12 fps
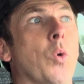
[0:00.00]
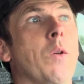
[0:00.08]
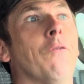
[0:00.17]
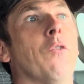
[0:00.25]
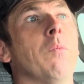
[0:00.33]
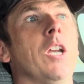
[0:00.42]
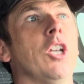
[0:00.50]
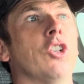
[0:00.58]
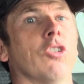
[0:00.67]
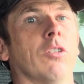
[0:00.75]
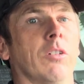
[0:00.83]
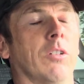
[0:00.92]

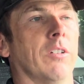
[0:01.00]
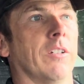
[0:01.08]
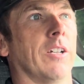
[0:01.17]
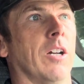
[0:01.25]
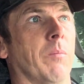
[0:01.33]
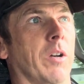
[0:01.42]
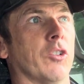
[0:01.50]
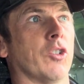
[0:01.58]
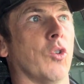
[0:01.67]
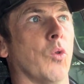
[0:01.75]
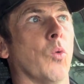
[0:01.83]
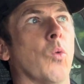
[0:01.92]
information about
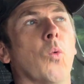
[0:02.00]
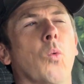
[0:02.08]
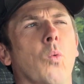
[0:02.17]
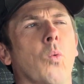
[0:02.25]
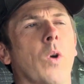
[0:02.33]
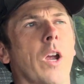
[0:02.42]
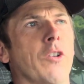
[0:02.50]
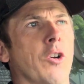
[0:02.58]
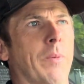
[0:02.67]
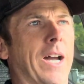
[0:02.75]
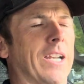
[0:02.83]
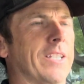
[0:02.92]
where your
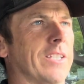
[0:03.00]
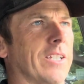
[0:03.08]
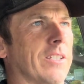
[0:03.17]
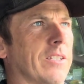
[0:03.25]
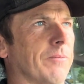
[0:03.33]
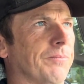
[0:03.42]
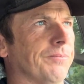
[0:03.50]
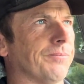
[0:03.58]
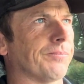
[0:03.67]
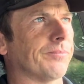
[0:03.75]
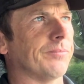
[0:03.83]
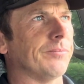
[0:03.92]
balance is.
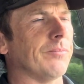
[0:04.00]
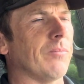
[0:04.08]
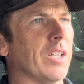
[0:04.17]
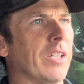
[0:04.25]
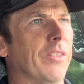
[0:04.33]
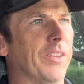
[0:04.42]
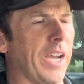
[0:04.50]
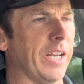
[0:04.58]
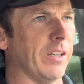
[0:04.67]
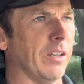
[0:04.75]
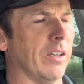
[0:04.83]
Then